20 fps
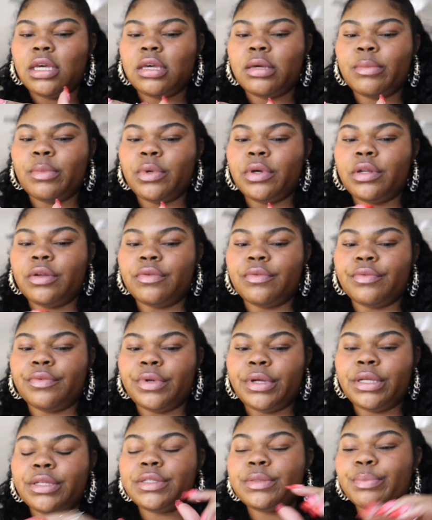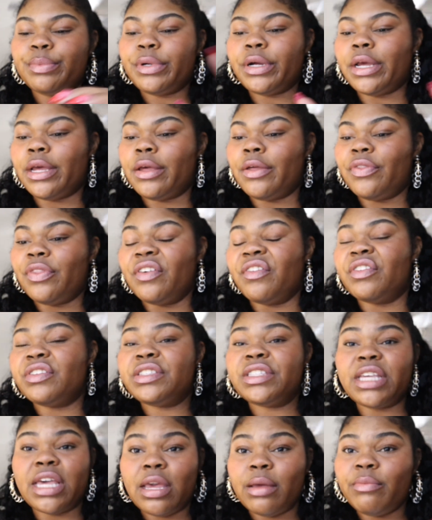I'm gonna respray the
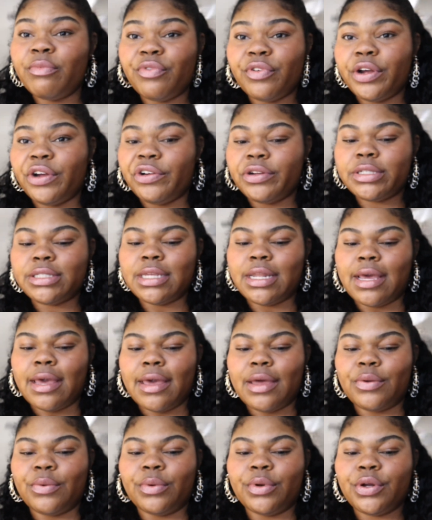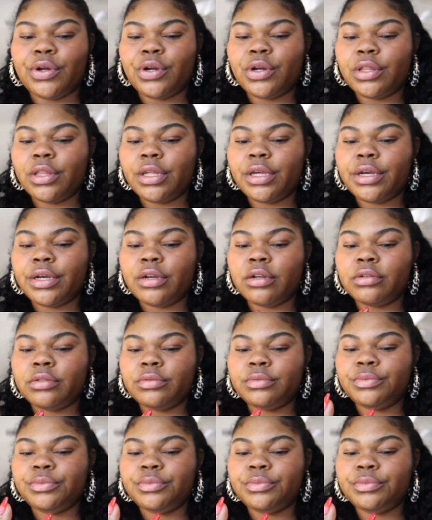same fragrance that I had on earlier.